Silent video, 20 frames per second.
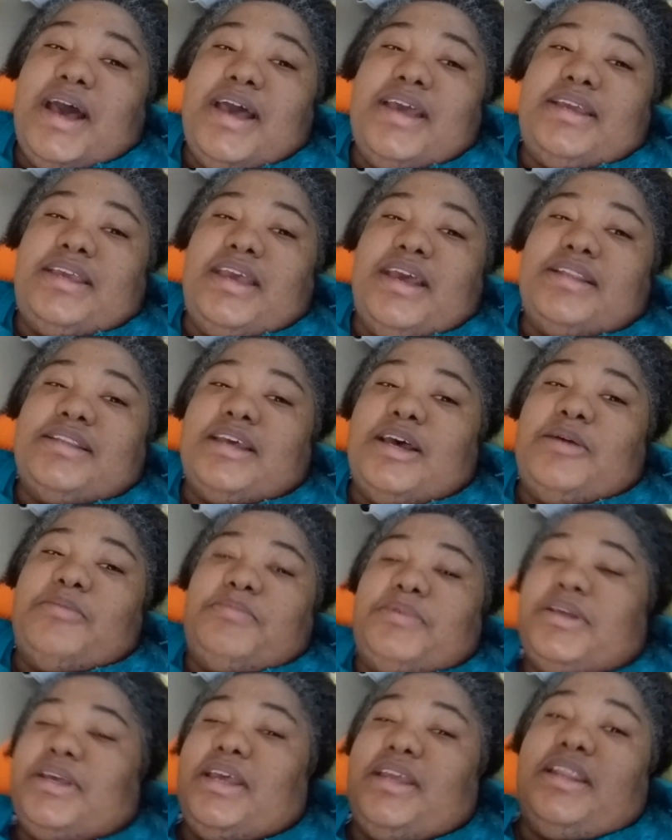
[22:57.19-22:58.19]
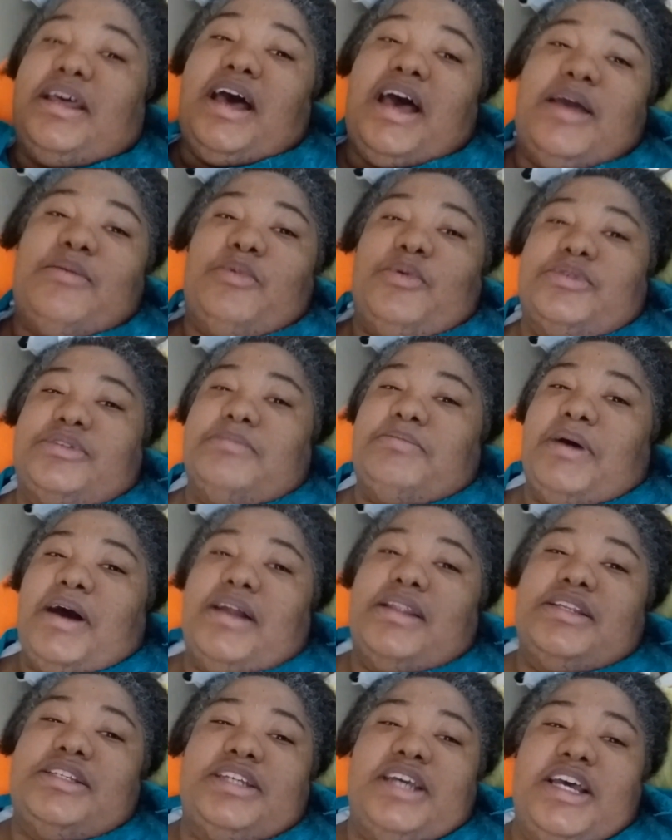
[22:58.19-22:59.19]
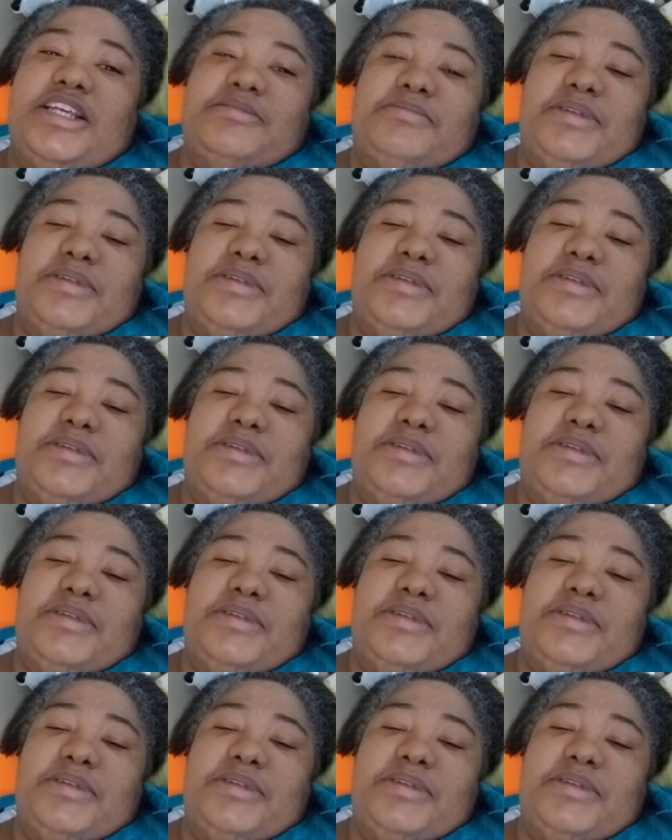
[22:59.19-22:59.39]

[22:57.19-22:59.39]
I can't help it, and I won't apologize.